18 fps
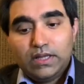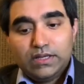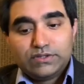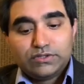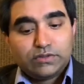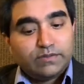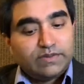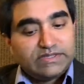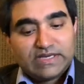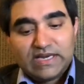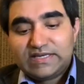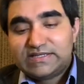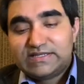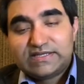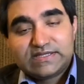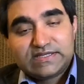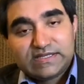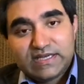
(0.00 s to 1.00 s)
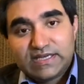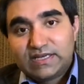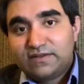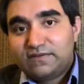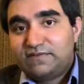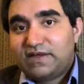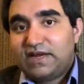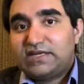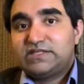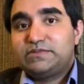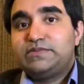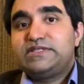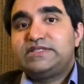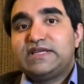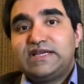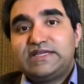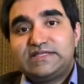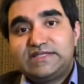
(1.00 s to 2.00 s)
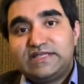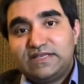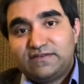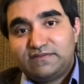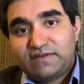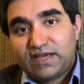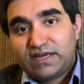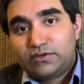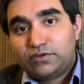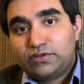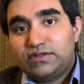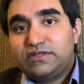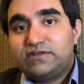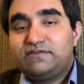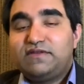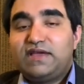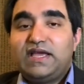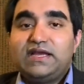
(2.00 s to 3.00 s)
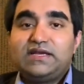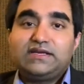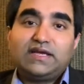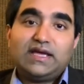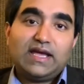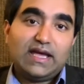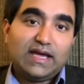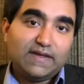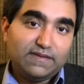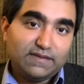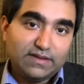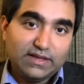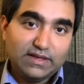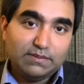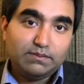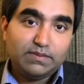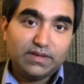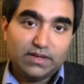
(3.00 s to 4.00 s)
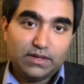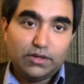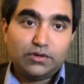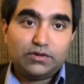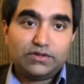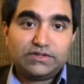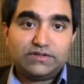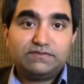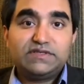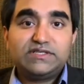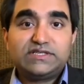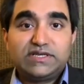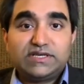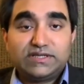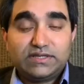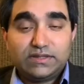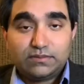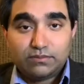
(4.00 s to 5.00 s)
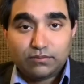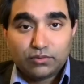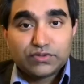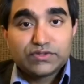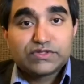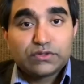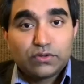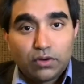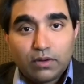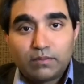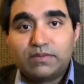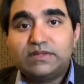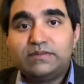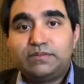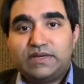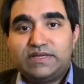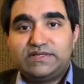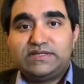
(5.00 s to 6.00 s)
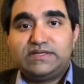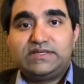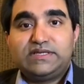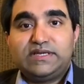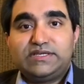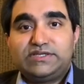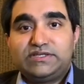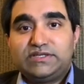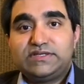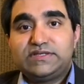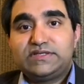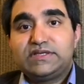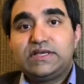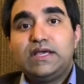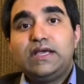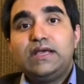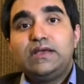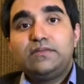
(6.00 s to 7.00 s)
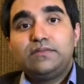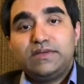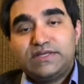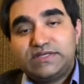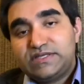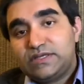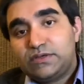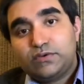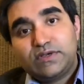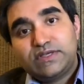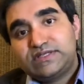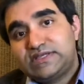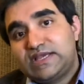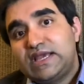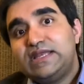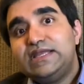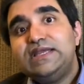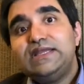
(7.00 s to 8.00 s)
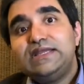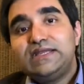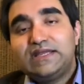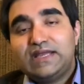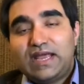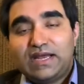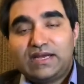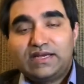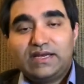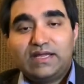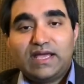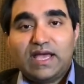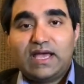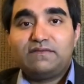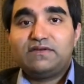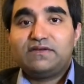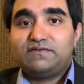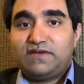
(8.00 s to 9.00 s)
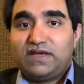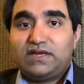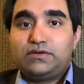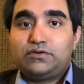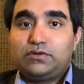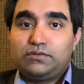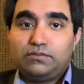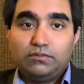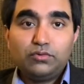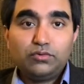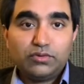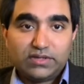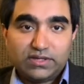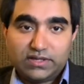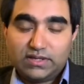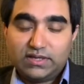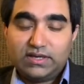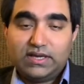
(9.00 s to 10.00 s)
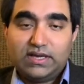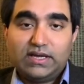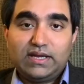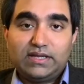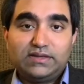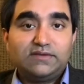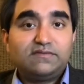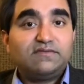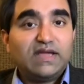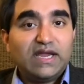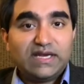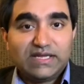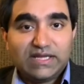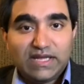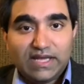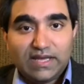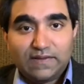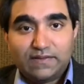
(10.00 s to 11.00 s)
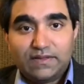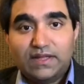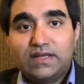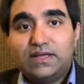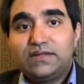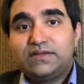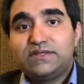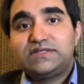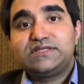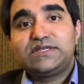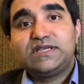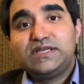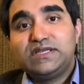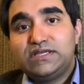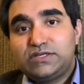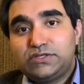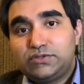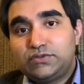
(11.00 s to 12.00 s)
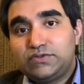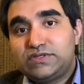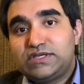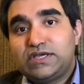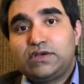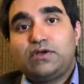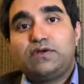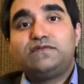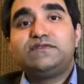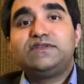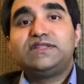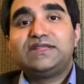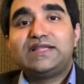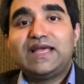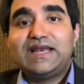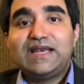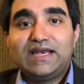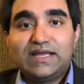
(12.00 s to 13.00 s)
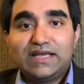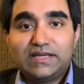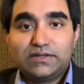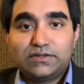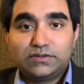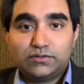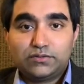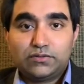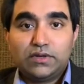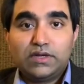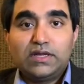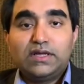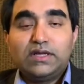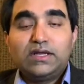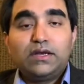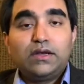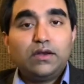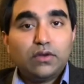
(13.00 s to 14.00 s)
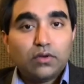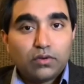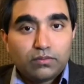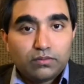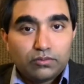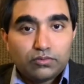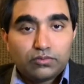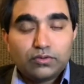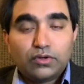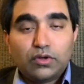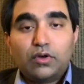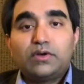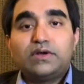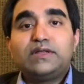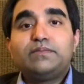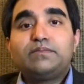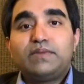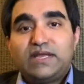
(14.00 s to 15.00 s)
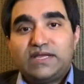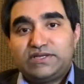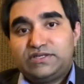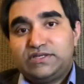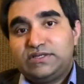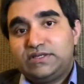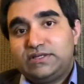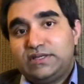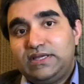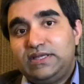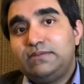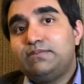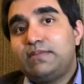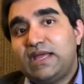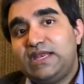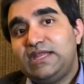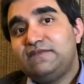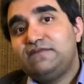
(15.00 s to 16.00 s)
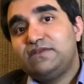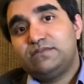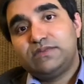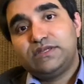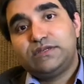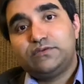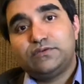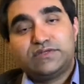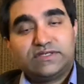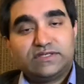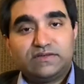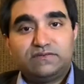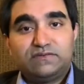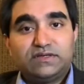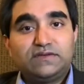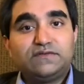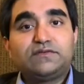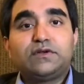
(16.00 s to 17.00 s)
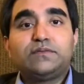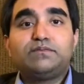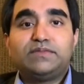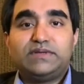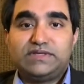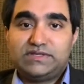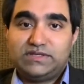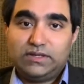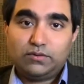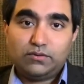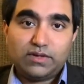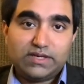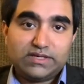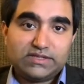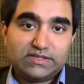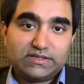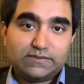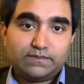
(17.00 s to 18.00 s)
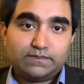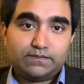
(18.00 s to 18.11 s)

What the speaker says: So besides the skin effects, besides the effect on the weight and the periods, which are the most common presentations, PCOS can indirectly have effect on mood. The weight gain, the skin issues can often then link to low mood or depression in many women who suffer from PCOS.